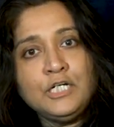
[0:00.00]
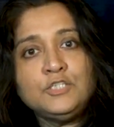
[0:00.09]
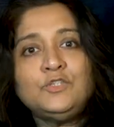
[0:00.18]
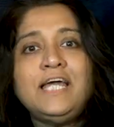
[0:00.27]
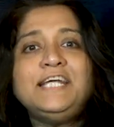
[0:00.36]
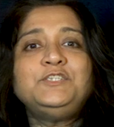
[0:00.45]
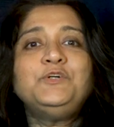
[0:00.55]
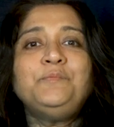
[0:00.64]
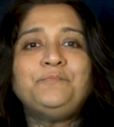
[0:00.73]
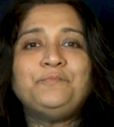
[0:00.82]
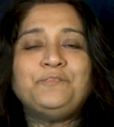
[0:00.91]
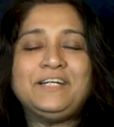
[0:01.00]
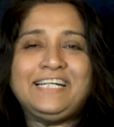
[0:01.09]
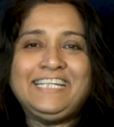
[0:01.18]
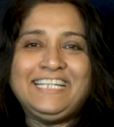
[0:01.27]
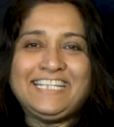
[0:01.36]
So there is no
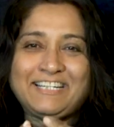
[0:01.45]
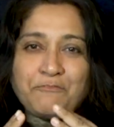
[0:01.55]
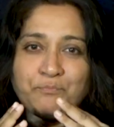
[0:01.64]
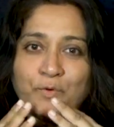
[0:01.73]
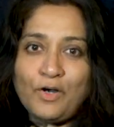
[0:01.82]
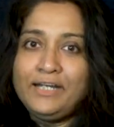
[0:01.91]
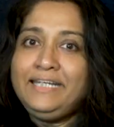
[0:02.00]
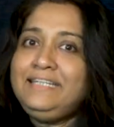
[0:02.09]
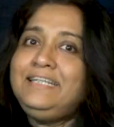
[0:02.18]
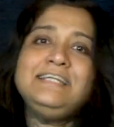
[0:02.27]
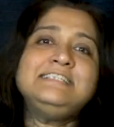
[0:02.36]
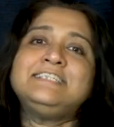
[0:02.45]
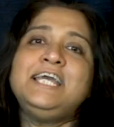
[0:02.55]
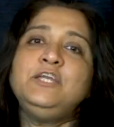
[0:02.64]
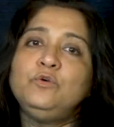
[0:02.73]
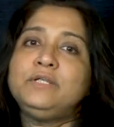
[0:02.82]
point in
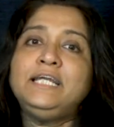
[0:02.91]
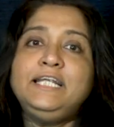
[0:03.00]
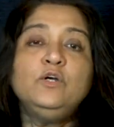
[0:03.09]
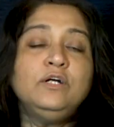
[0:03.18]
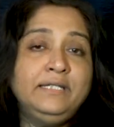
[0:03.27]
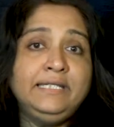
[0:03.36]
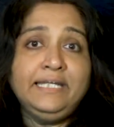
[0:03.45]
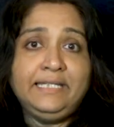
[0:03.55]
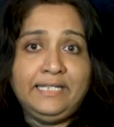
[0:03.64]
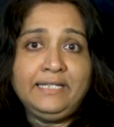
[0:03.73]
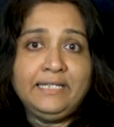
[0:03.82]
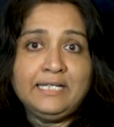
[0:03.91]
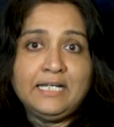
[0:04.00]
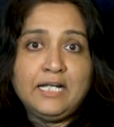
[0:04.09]
saying you really don't need it,